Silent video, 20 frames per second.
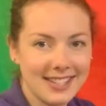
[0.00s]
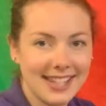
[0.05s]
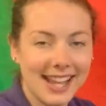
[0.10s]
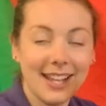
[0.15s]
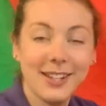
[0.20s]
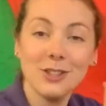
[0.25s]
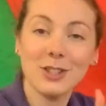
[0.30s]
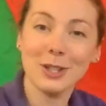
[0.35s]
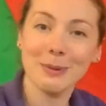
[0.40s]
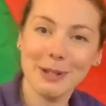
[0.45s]

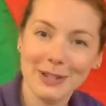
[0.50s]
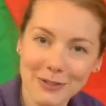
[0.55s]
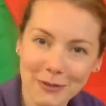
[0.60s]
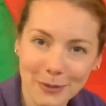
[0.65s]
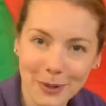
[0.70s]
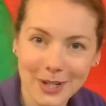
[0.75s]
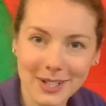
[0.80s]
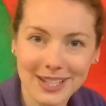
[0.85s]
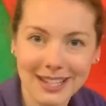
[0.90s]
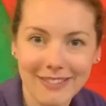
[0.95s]
Thanks so much for
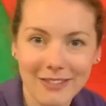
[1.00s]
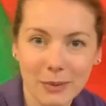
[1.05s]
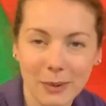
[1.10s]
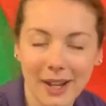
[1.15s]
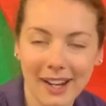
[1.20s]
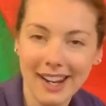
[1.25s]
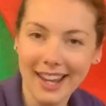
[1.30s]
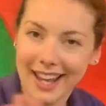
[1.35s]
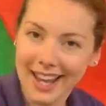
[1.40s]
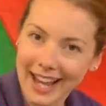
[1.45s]
watching,
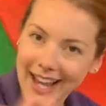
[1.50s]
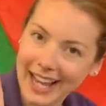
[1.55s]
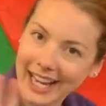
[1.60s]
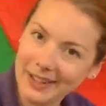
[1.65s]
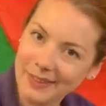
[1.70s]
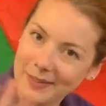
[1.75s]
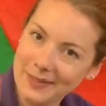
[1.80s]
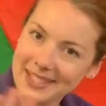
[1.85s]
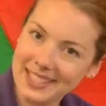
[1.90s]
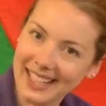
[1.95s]
everyone, and I
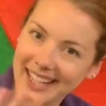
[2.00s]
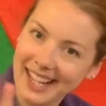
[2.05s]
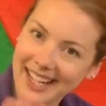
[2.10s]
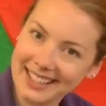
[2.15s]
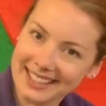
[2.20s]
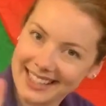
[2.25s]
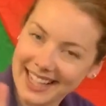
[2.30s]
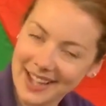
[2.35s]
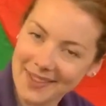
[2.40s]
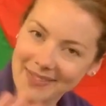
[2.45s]
will see you
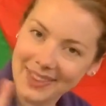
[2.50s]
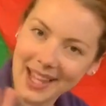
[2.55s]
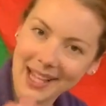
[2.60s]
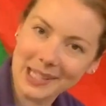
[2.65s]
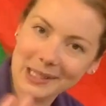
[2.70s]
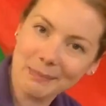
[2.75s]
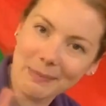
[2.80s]
next time. Thanks.